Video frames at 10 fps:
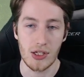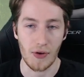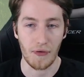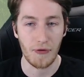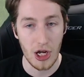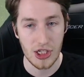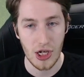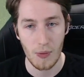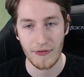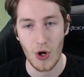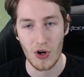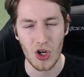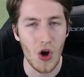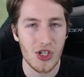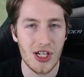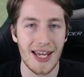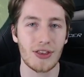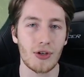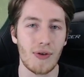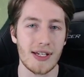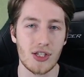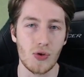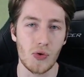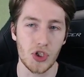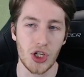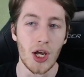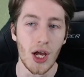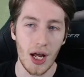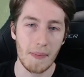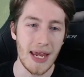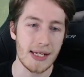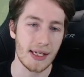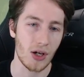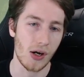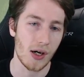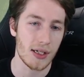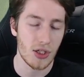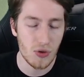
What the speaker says: So first up, we've got Kozilek, the Great Distortion. An amazing card.